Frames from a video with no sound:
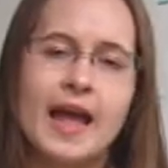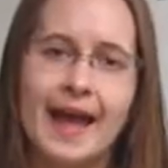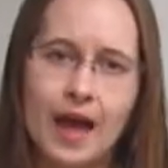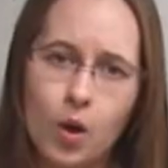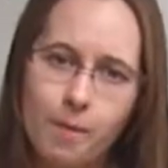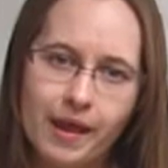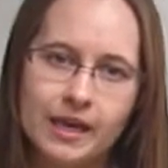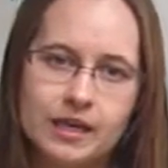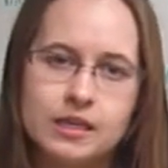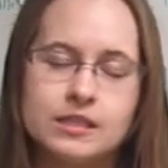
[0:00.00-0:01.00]
how
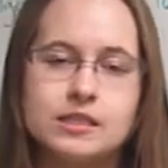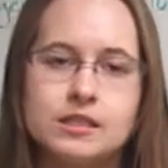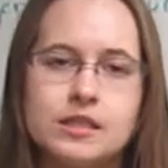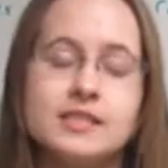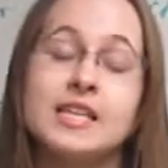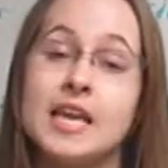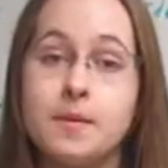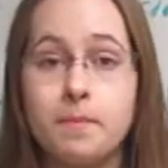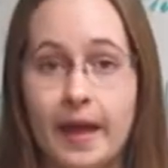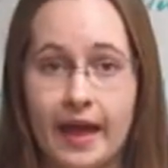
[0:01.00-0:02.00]
many does it
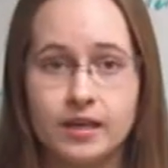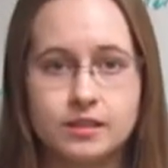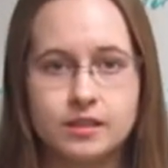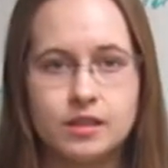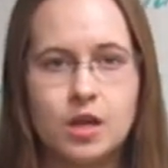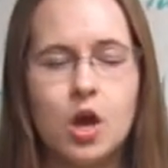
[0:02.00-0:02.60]
impact?